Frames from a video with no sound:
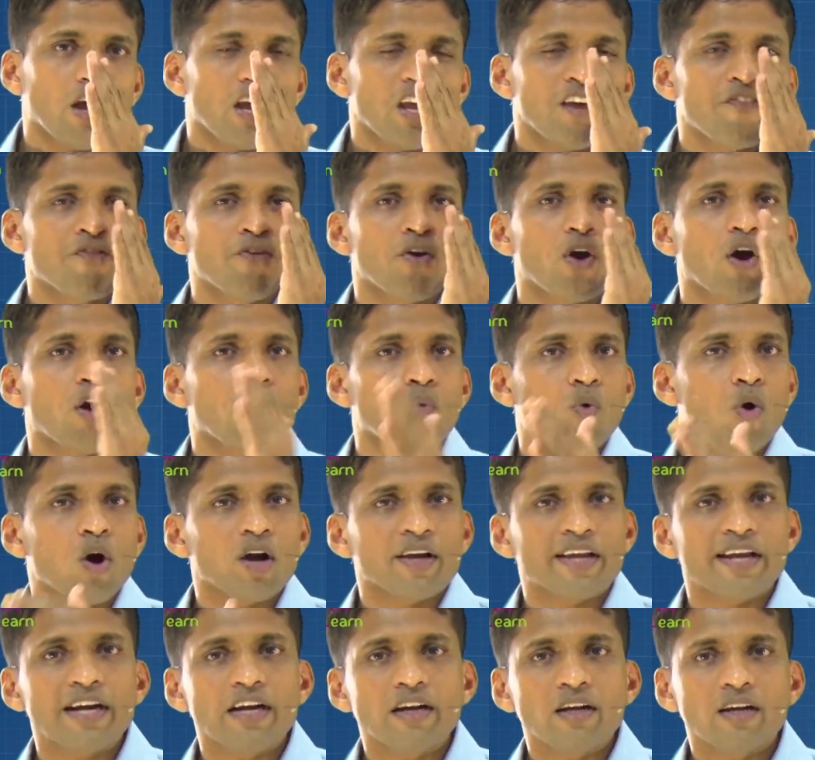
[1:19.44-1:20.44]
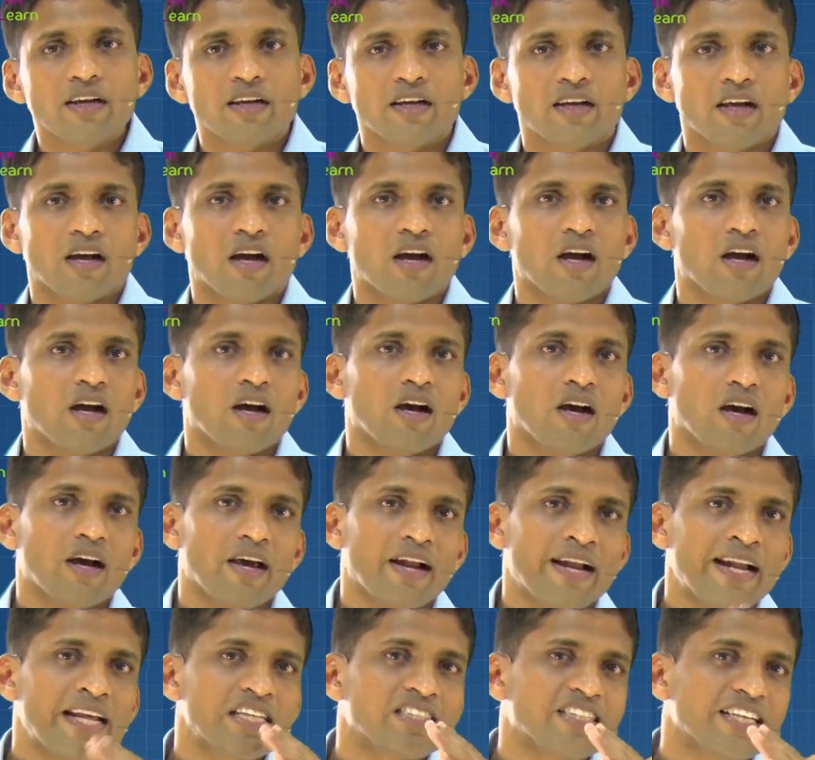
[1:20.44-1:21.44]
If you are walking,
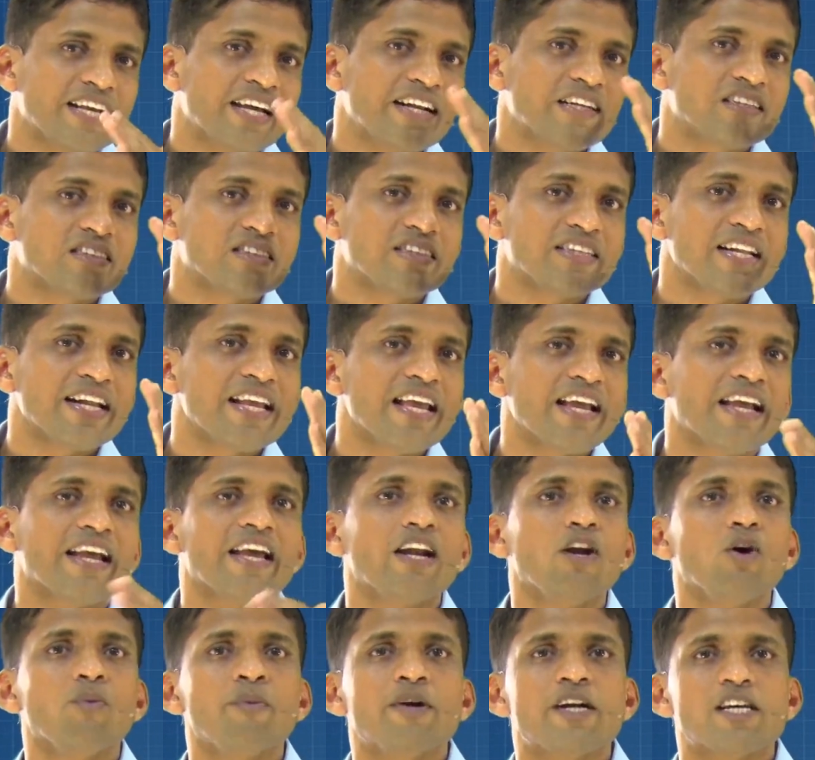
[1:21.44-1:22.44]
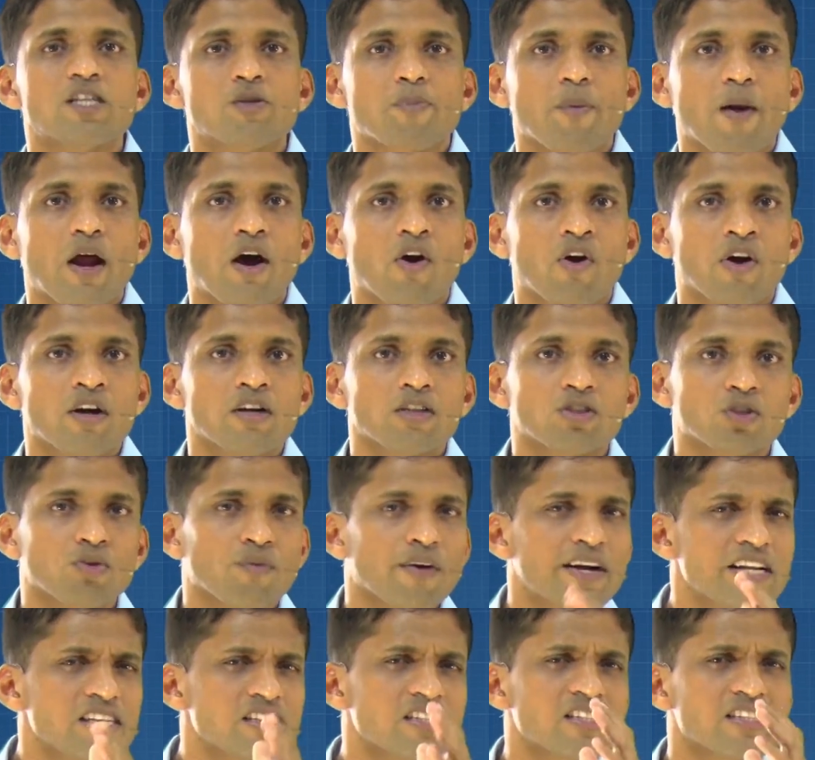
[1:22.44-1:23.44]
let's say at 3 kilometers per hour. So
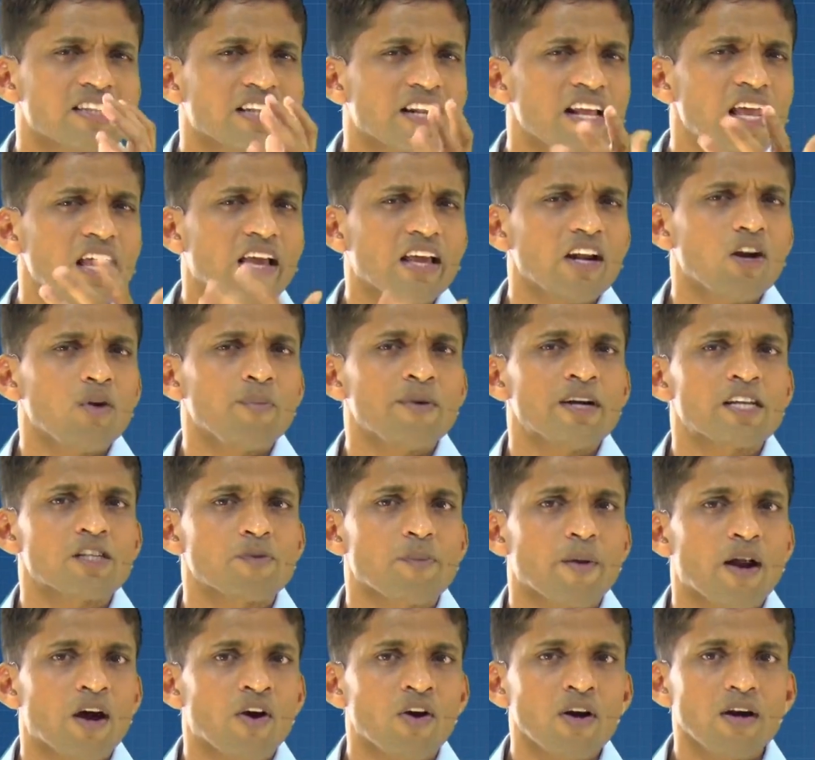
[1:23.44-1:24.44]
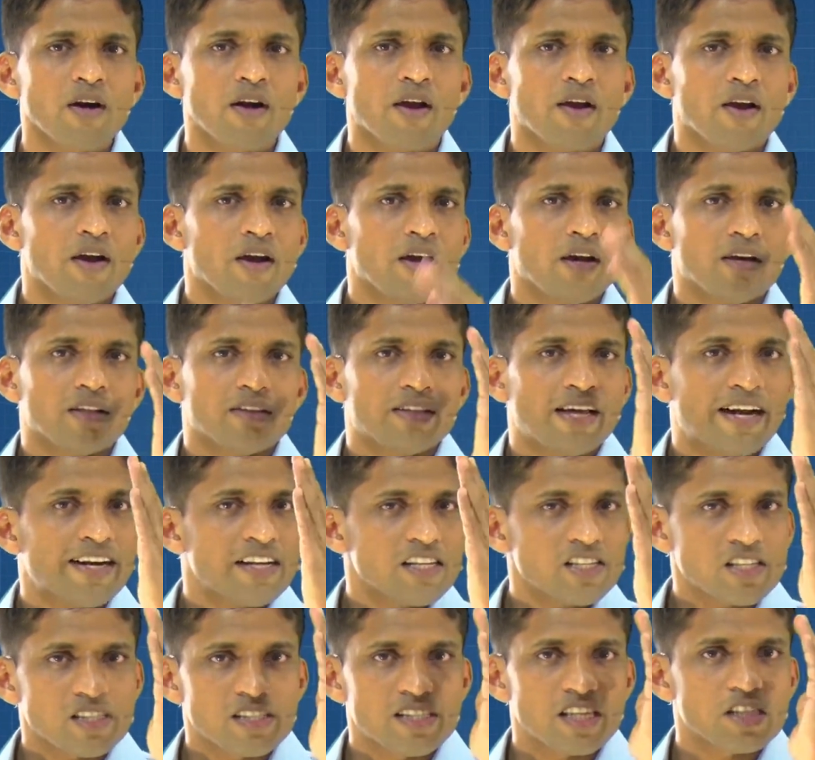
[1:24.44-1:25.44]
what is 3 kilometers per hour?
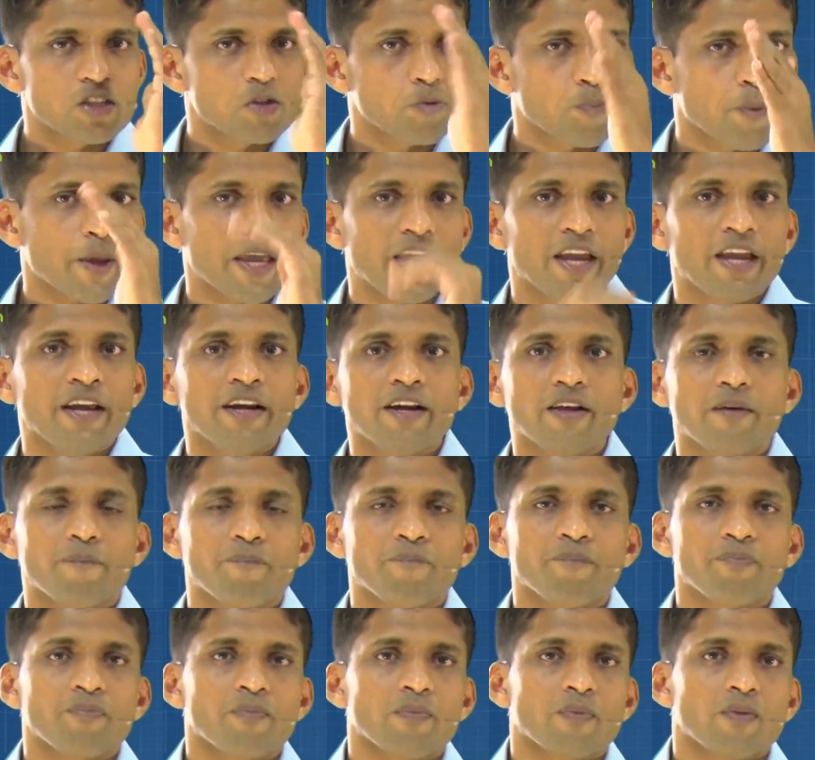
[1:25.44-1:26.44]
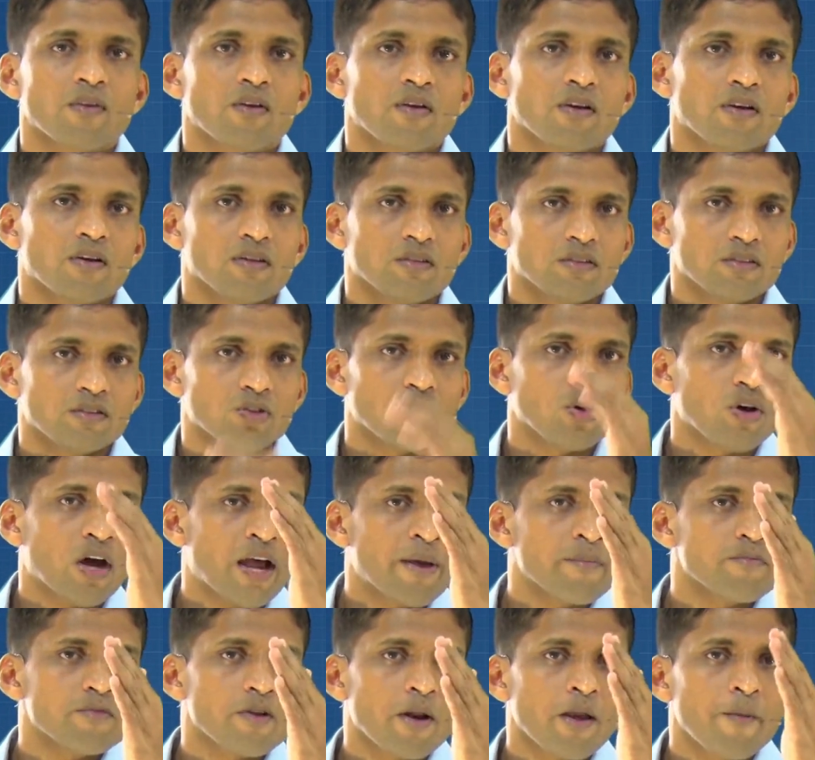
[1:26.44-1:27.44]
That is the speed. So
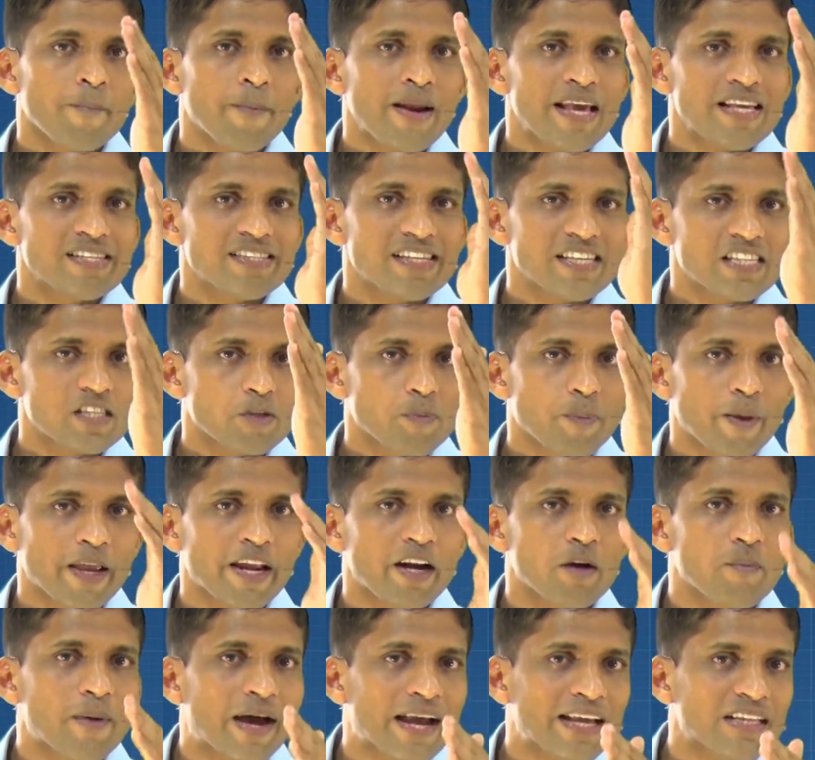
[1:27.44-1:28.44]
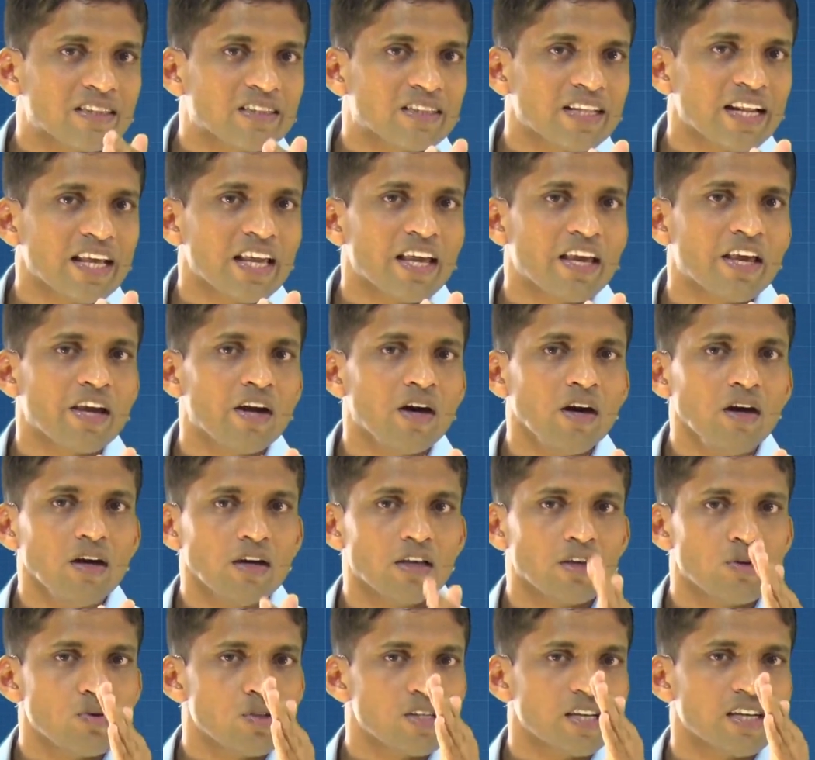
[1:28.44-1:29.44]
I'm replacing speed by 3 here
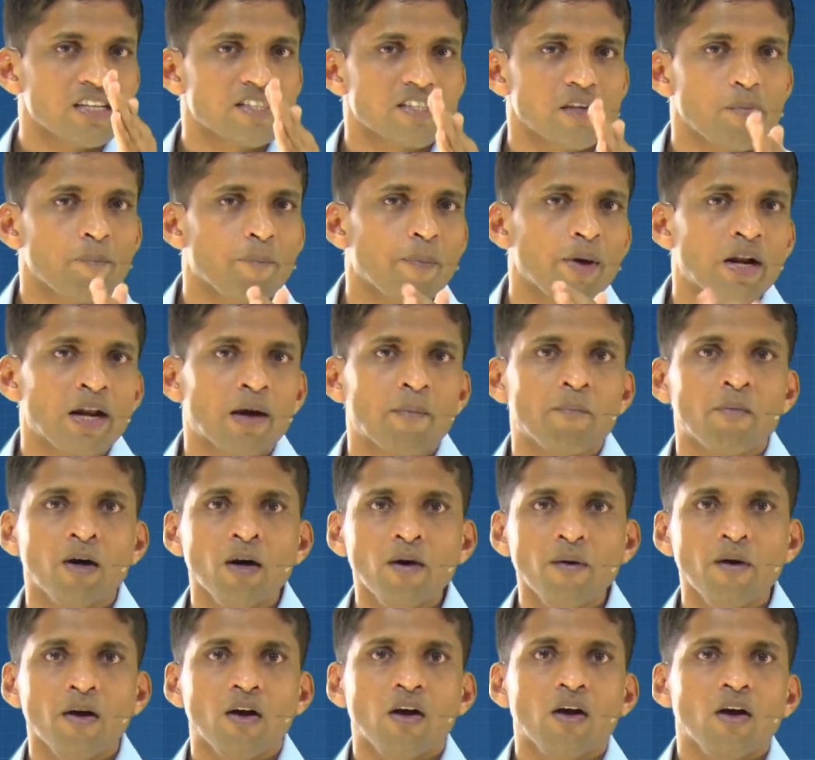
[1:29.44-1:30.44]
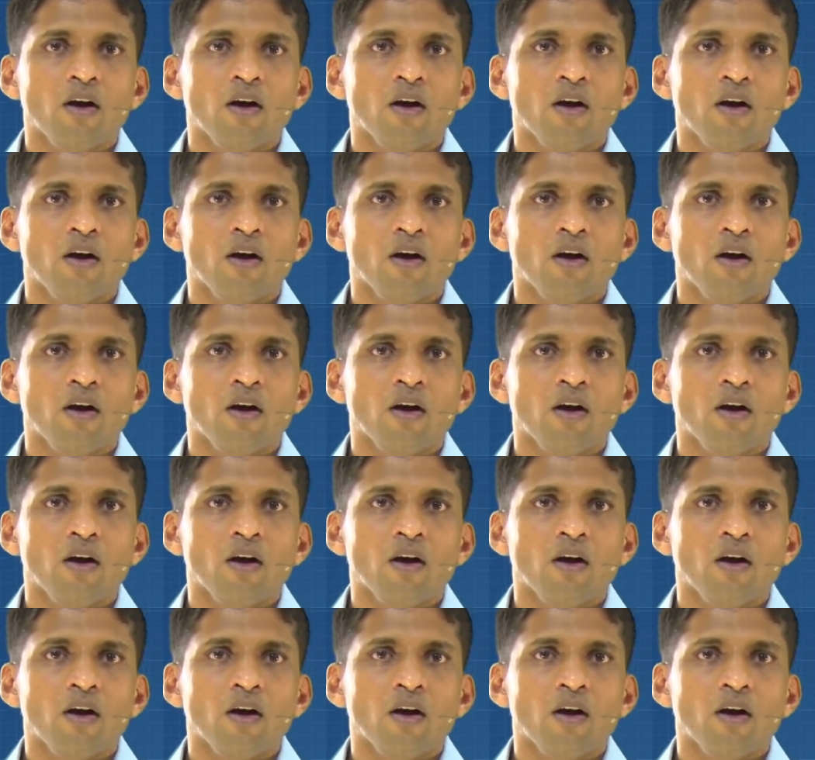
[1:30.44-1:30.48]
using a simple number.